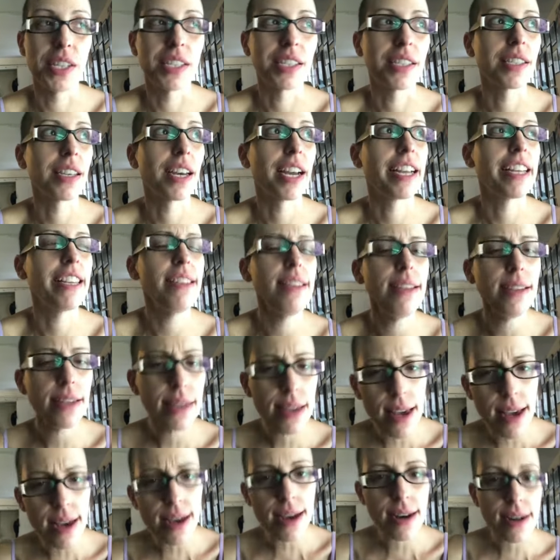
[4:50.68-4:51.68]
like,
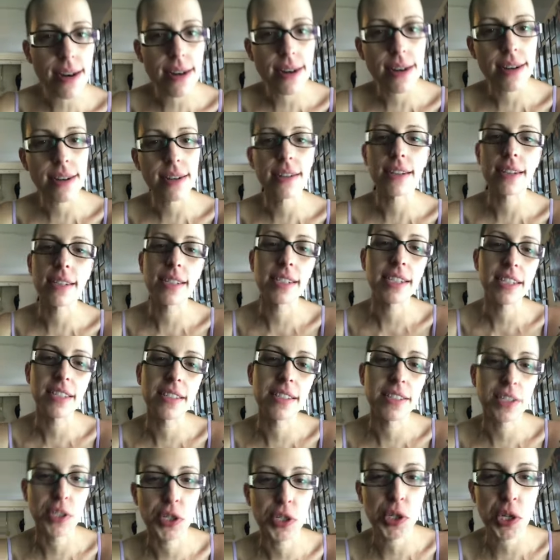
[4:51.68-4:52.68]
yeah, I get
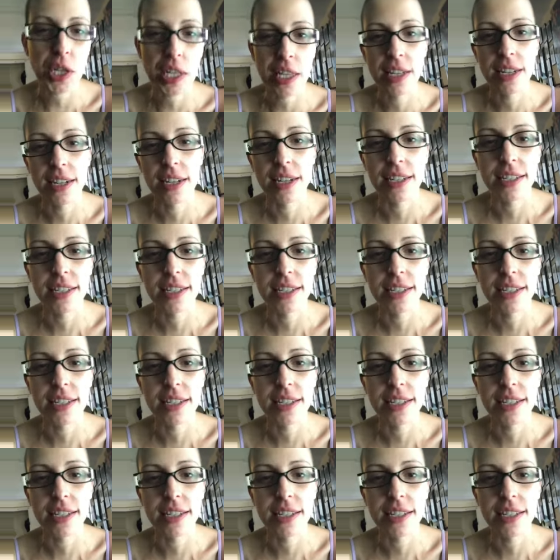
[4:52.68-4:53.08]
this adrenaline.